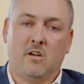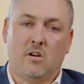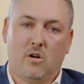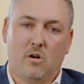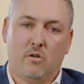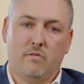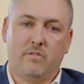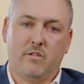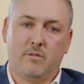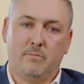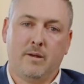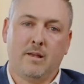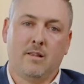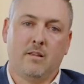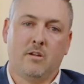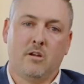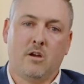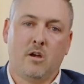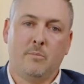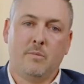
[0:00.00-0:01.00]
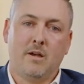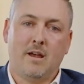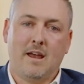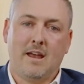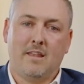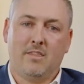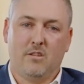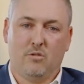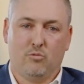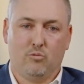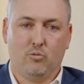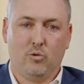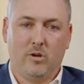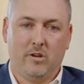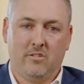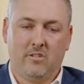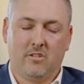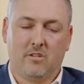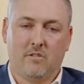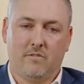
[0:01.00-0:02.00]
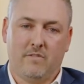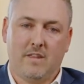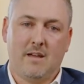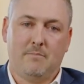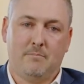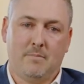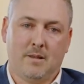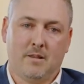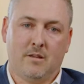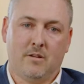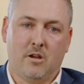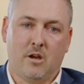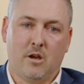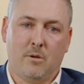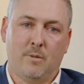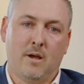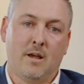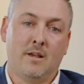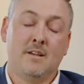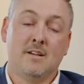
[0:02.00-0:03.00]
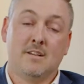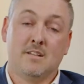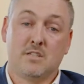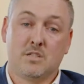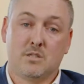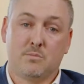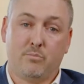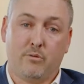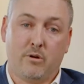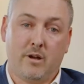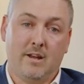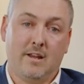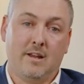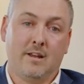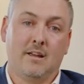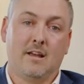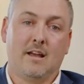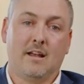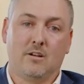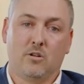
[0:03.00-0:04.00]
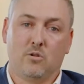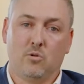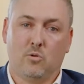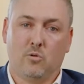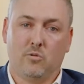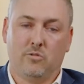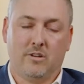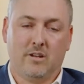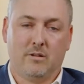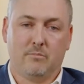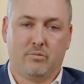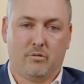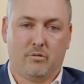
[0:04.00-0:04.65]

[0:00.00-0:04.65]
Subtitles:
of the melanoma and the risk of that melanoma spreading and causing